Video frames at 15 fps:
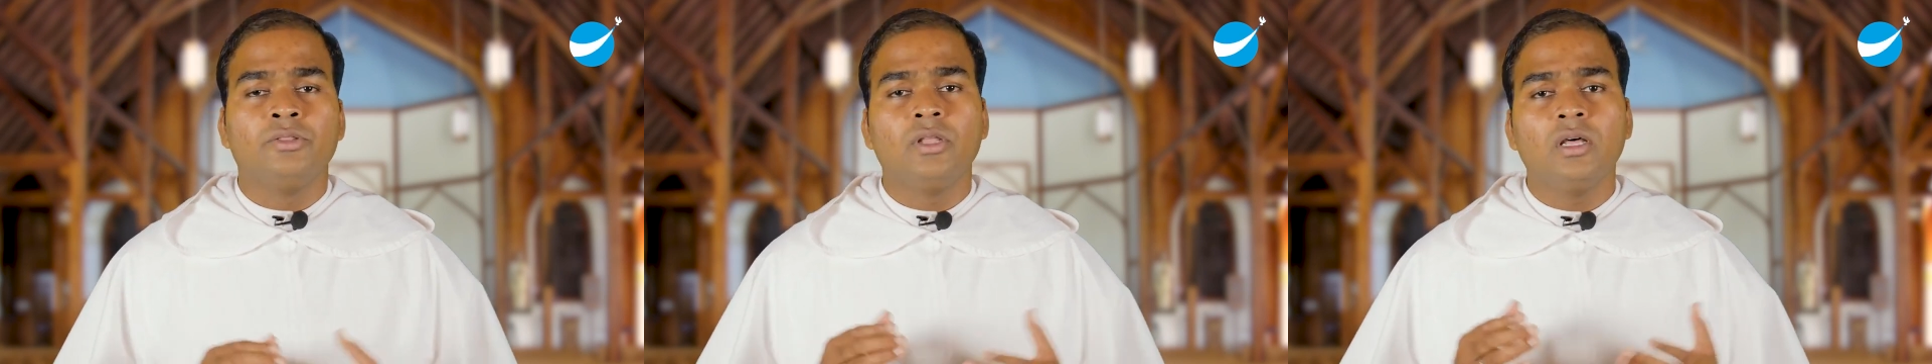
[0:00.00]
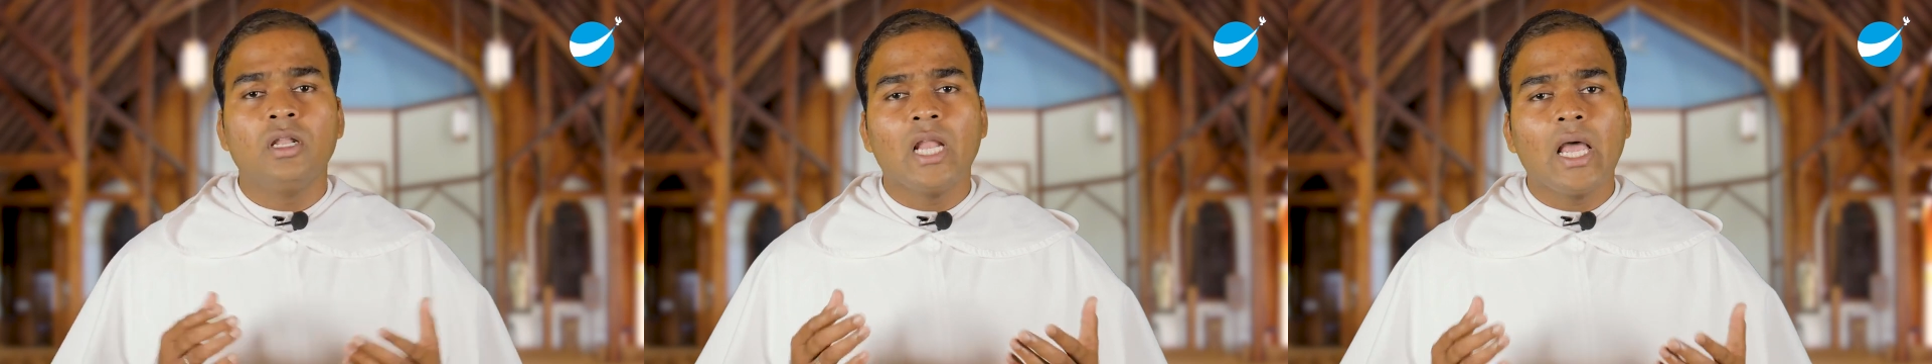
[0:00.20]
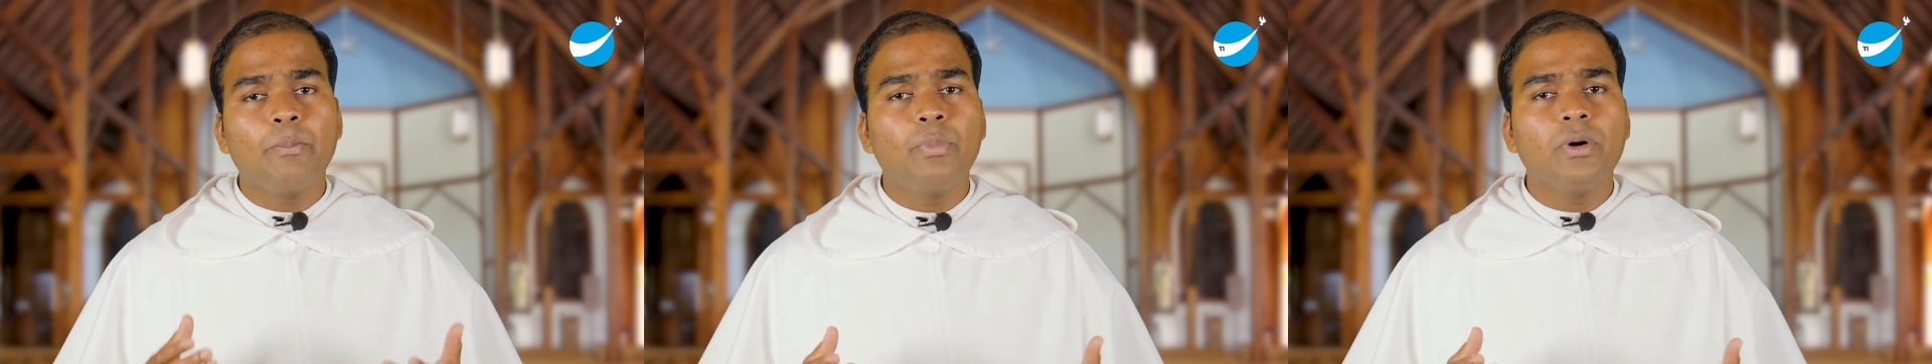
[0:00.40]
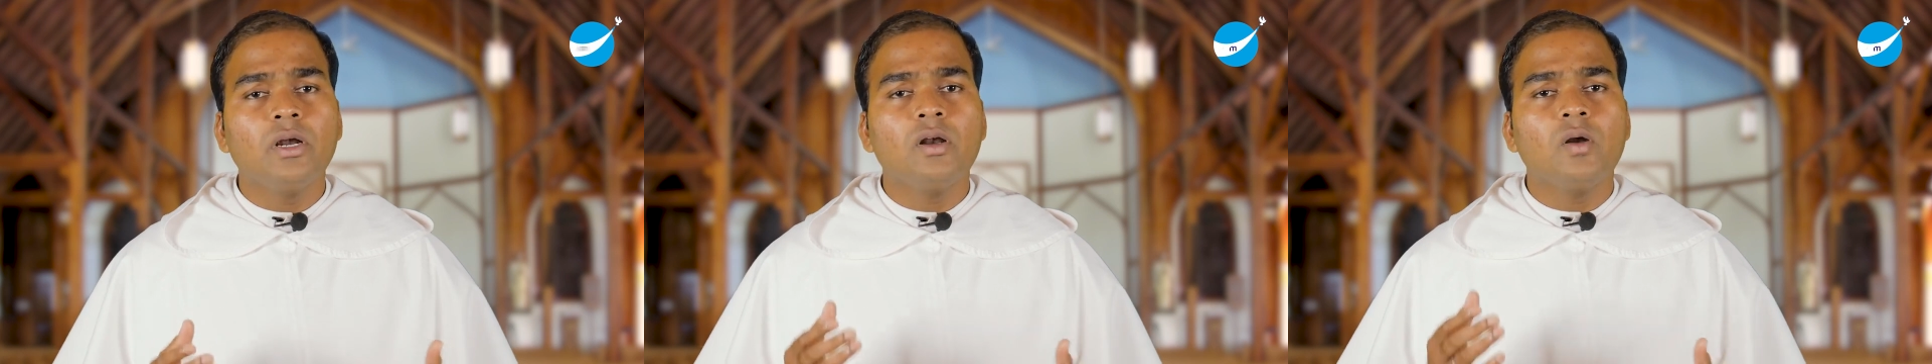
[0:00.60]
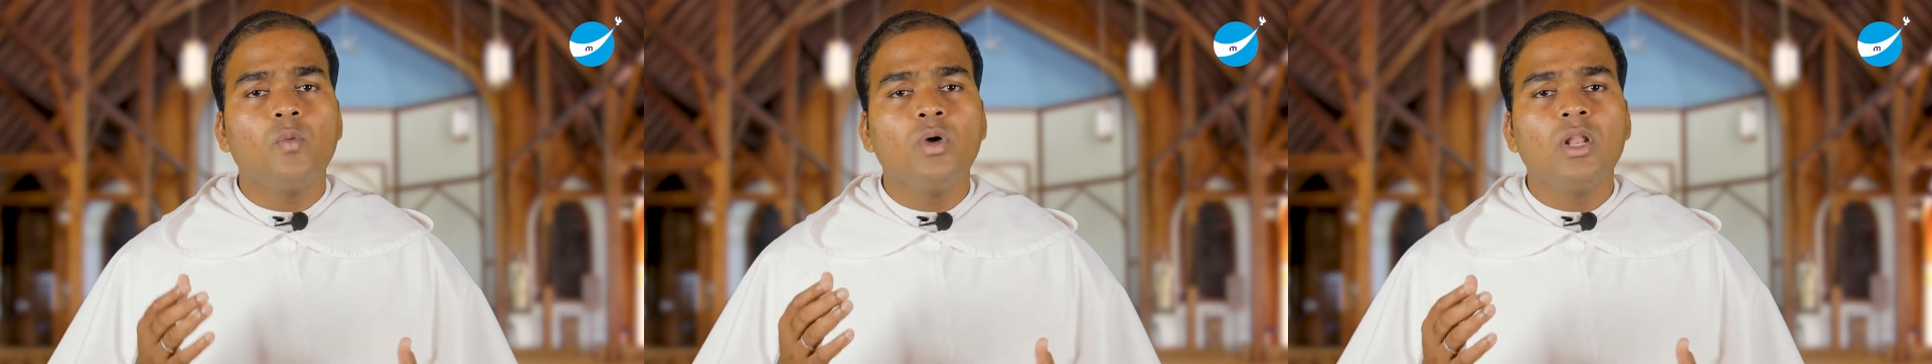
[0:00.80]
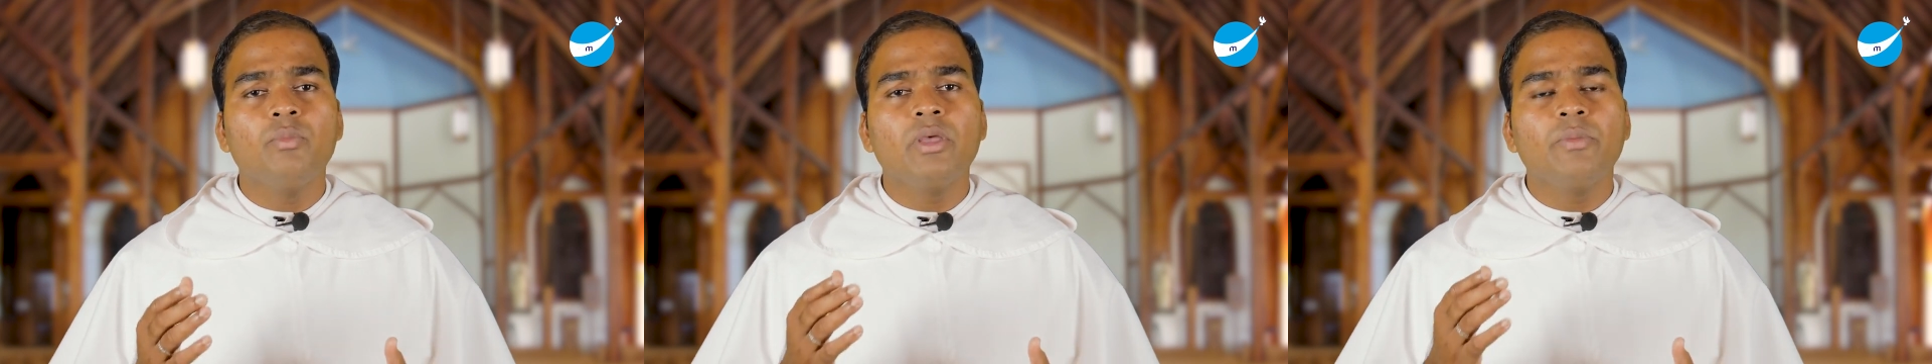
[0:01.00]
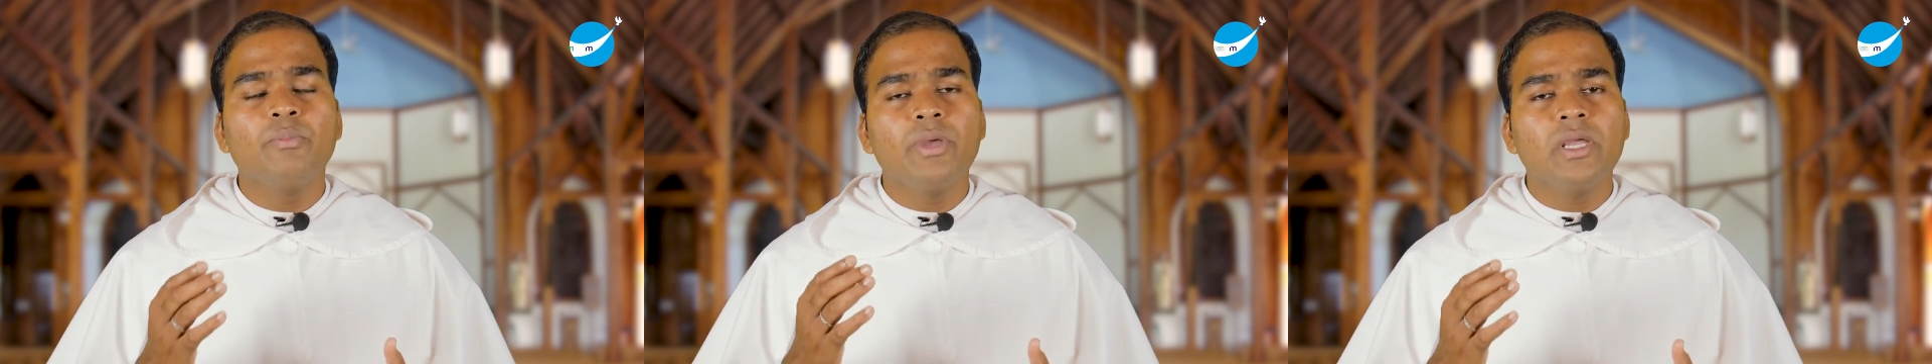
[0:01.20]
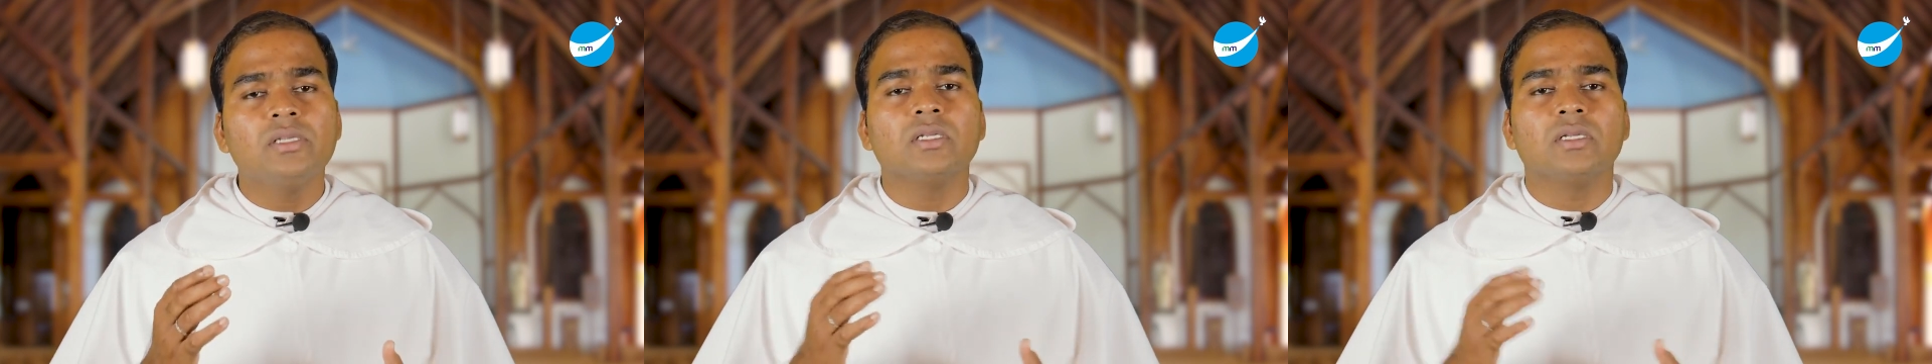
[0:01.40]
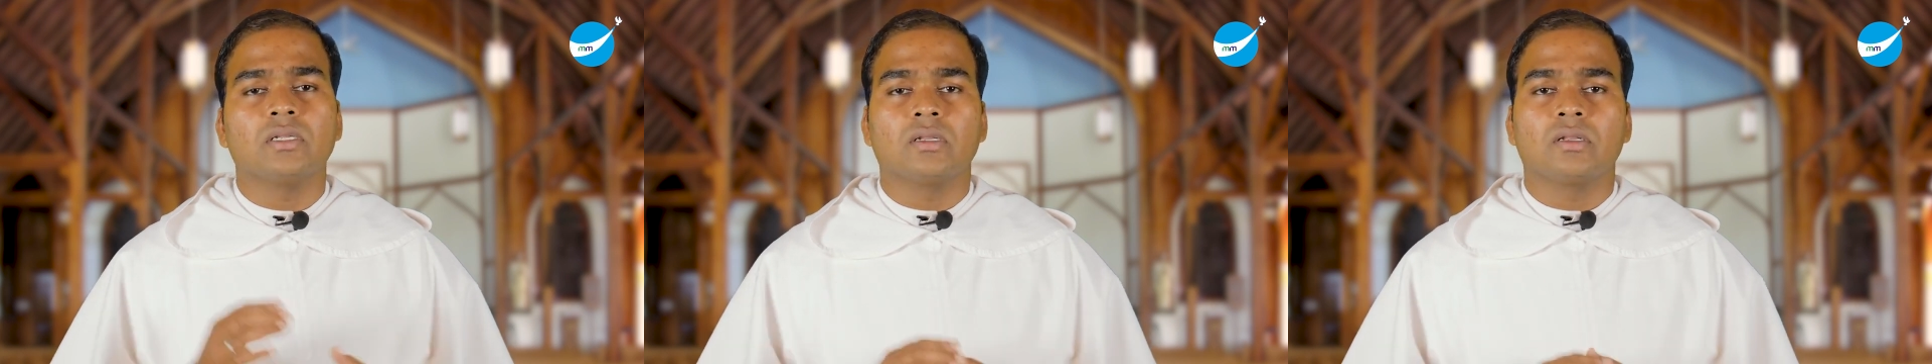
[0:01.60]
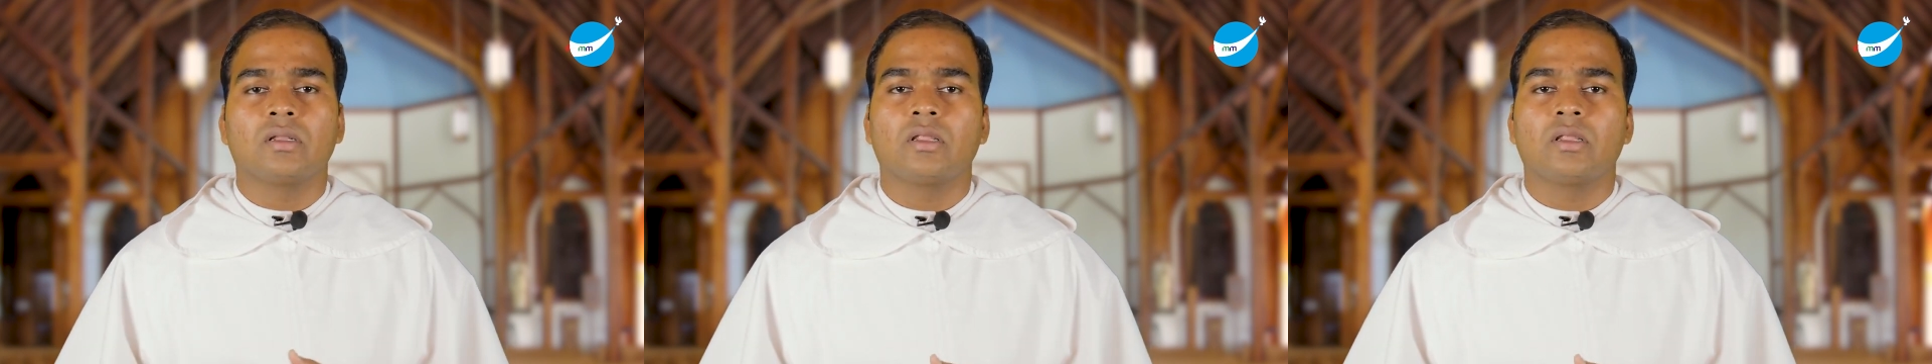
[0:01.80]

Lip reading: The leper will be beaten